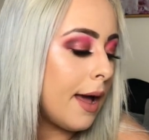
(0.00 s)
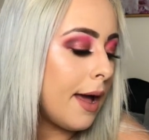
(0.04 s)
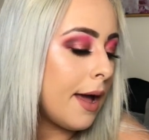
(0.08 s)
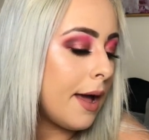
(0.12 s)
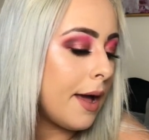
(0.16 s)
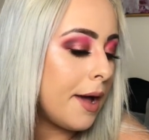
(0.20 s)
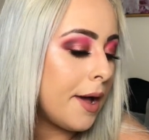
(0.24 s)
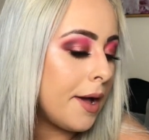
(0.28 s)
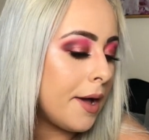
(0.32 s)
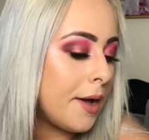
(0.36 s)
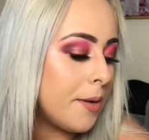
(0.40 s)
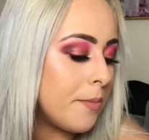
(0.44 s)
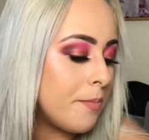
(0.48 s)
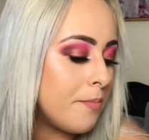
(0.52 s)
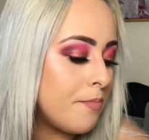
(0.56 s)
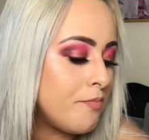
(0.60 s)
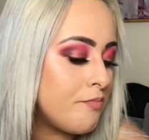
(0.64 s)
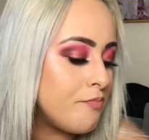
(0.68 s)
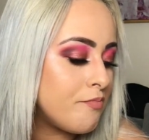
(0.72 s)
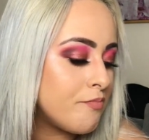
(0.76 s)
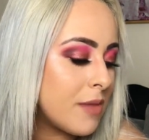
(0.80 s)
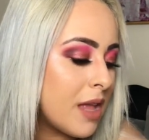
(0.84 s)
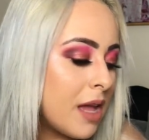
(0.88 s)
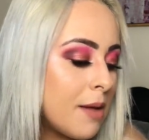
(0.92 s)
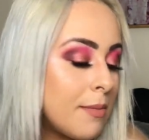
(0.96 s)

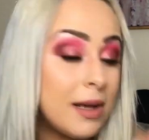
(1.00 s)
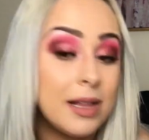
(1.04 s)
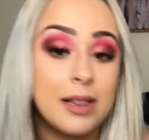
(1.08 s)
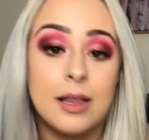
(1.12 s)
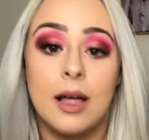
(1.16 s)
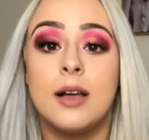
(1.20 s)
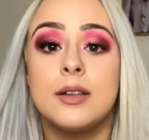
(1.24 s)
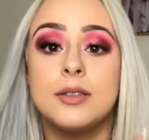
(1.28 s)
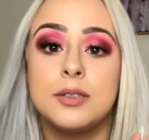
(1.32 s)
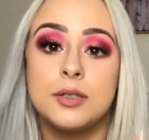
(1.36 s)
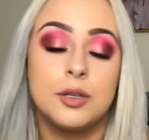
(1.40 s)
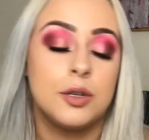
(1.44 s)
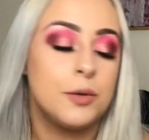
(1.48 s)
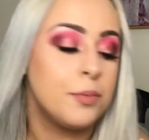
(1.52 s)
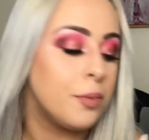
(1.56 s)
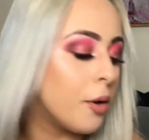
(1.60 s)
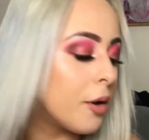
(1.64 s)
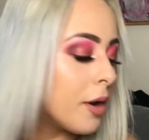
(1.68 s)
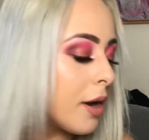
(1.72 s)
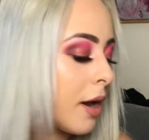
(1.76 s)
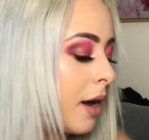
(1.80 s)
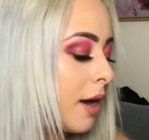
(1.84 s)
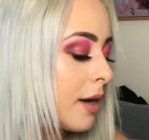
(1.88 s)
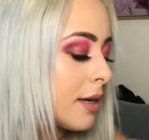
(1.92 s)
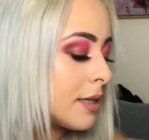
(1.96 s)
And my last two
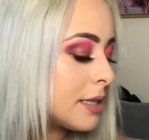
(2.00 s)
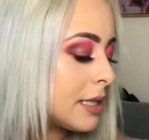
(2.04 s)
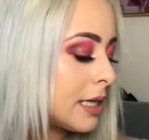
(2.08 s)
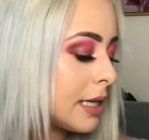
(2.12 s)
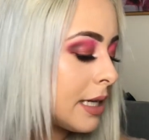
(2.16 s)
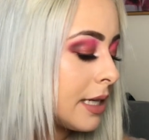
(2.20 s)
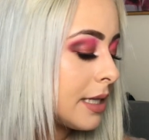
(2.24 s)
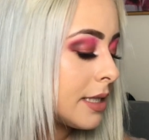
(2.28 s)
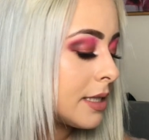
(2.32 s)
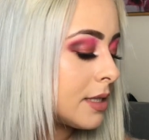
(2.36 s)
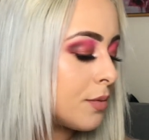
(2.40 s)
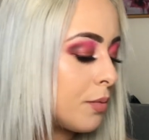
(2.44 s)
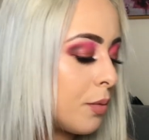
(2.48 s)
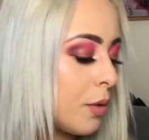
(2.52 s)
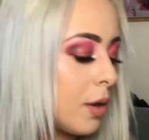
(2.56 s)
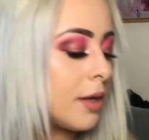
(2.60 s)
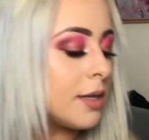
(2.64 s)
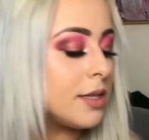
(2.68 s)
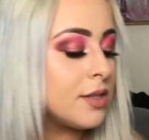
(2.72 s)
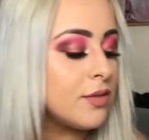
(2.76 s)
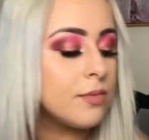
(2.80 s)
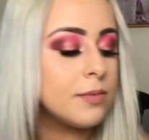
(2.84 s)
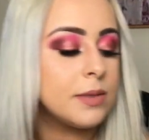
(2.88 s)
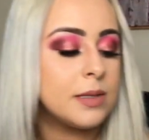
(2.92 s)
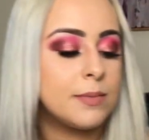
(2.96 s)
products is, one
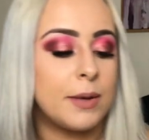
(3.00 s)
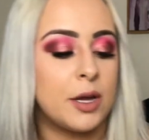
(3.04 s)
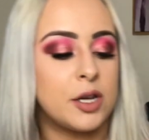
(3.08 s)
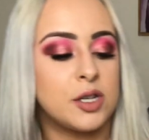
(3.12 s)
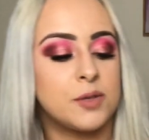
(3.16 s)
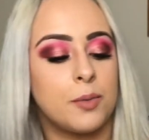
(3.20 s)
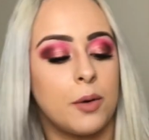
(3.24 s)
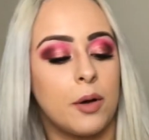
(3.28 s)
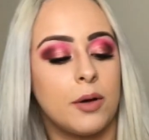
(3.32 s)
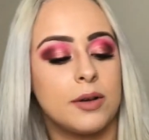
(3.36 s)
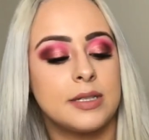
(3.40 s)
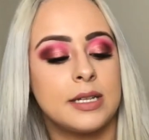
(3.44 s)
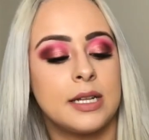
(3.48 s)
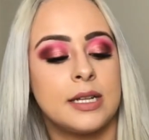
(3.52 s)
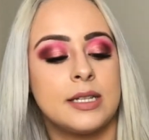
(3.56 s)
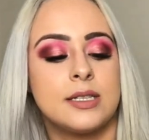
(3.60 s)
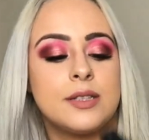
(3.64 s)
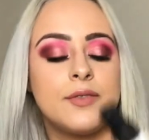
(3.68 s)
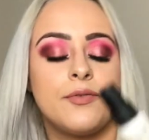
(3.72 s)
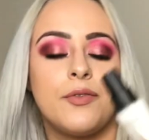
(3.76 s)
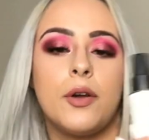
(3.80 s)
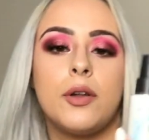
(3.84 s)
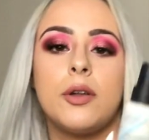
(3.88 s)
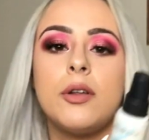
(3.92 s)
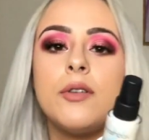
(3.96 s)
is from Smashbox, and
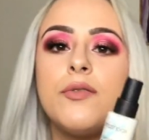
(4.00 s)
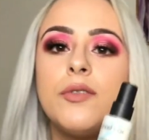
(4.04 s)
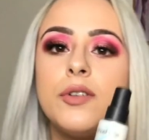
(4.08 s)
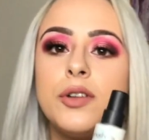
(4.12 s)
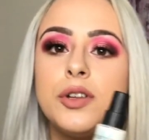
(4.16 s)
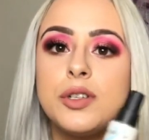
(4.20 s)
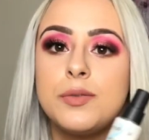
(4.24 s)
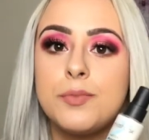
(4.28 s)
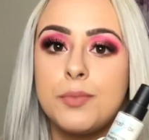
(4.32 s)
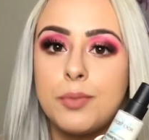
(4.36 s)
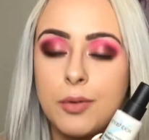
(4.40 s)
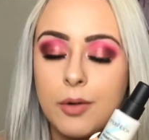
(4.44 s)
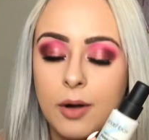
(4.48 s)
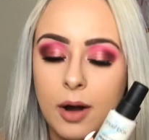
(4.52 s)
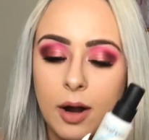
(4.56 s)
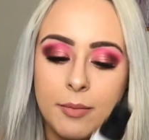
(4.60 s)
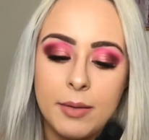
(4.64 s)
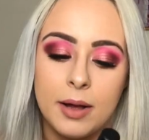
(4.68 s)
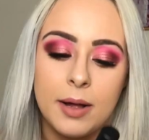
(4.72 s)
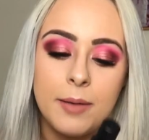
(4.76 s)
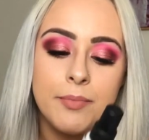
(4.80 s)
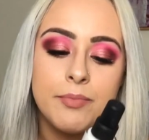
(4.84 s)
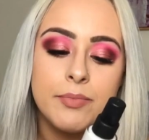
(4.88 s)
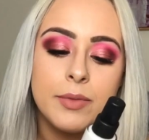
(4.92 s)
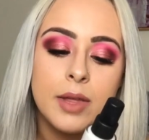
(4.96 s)
it's the Photo Finish
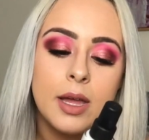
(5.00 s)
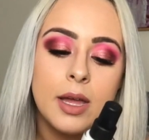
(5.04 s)
Primer.